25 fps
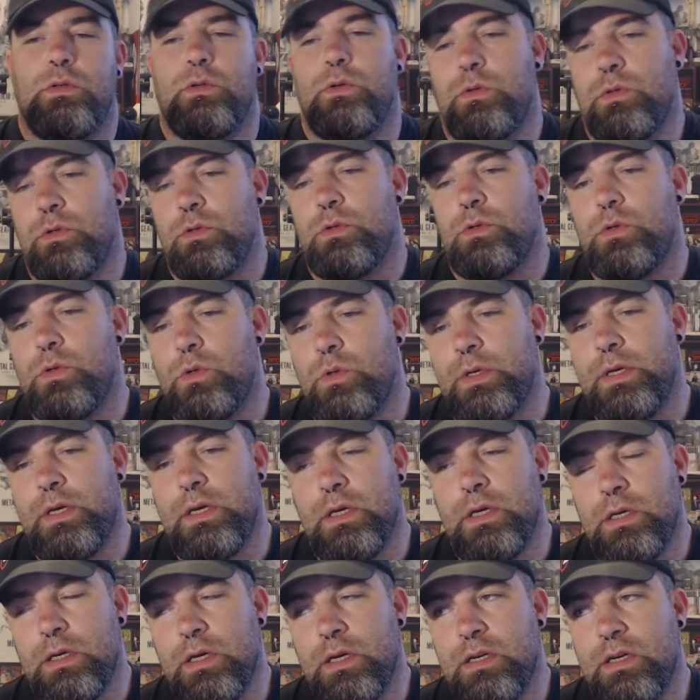talking,
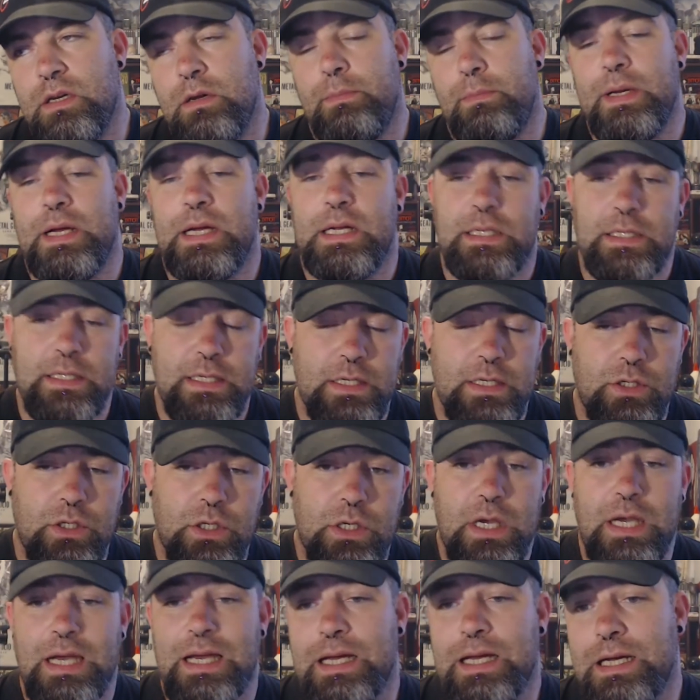and ended up like a
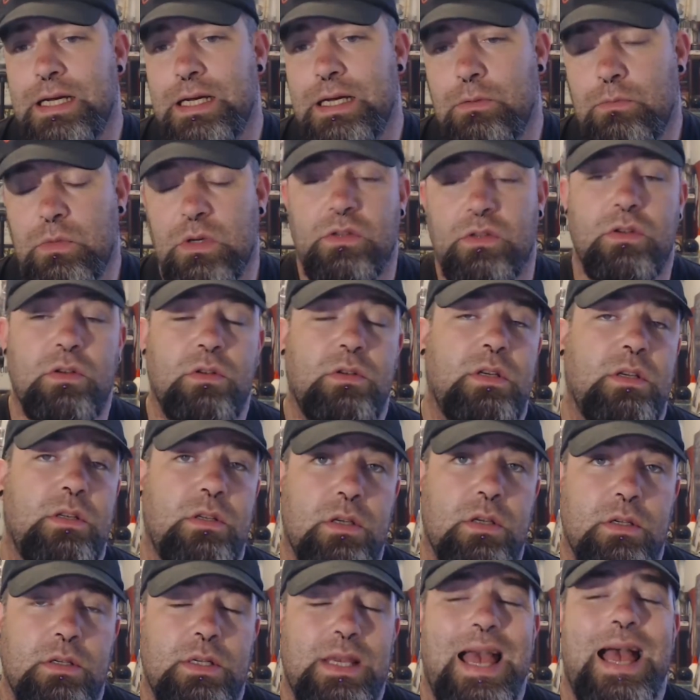t-shirt, well, two
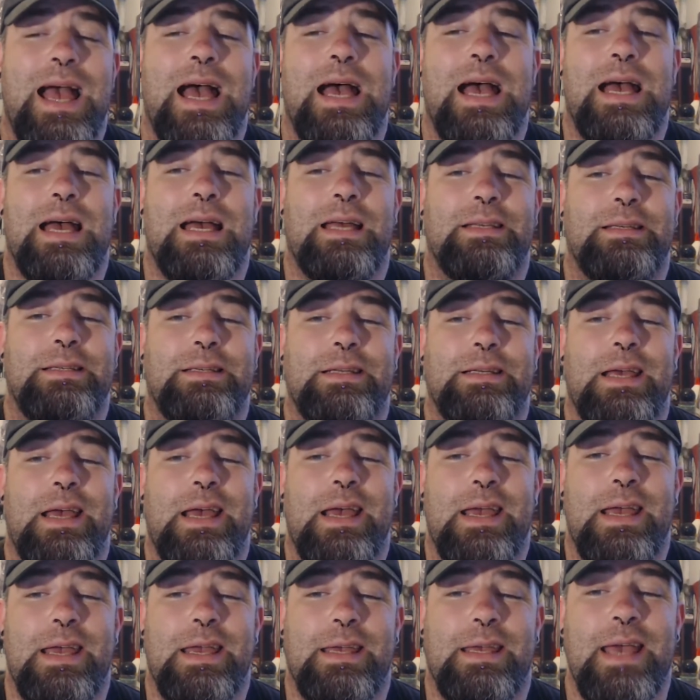t-shirts and
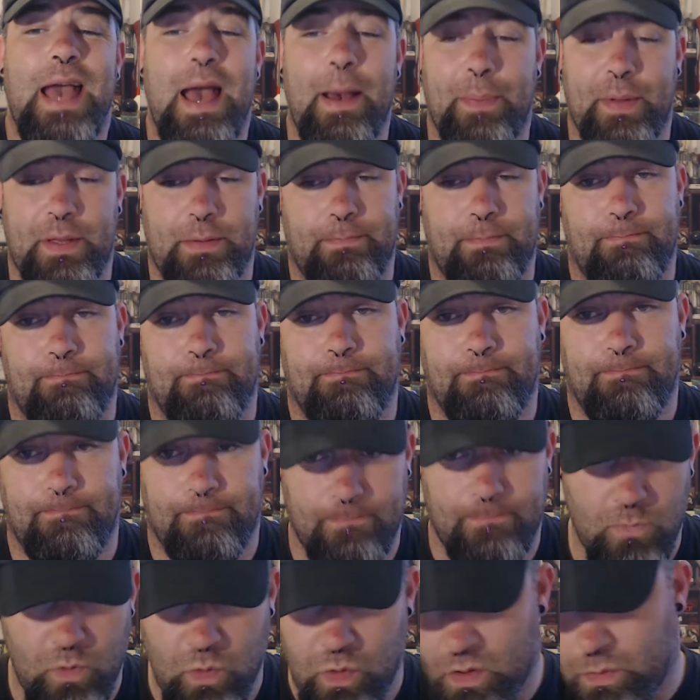a cap.
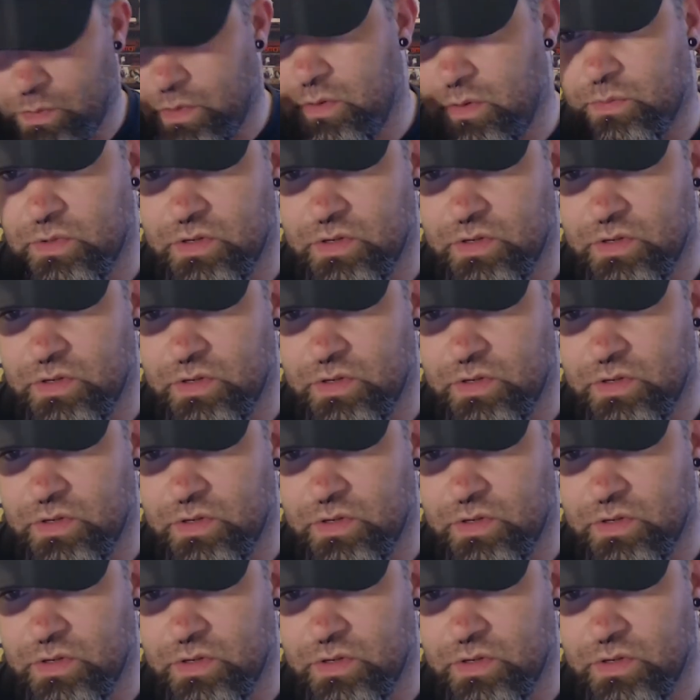Well, one was